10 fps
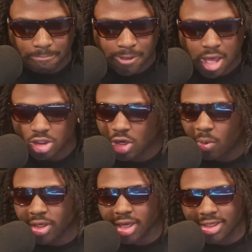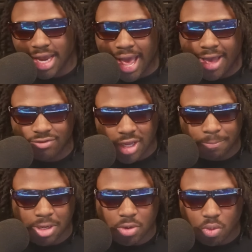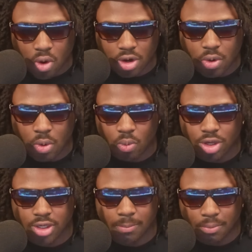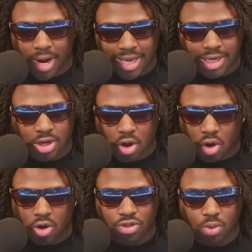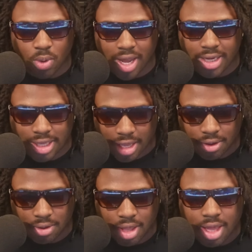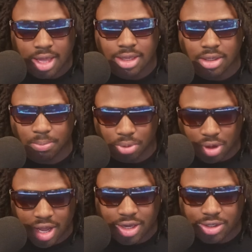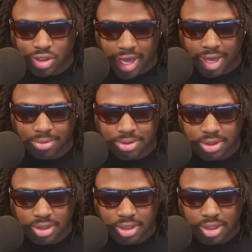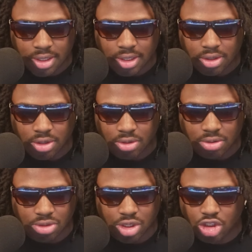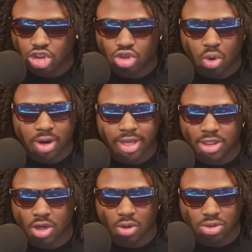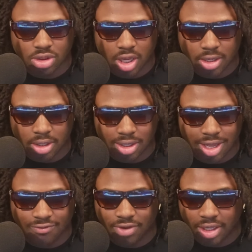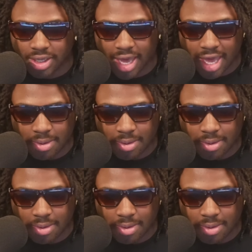So when you dive deep in the water and when you break it all the way down, LeBron James destroyed his whole son's love for the game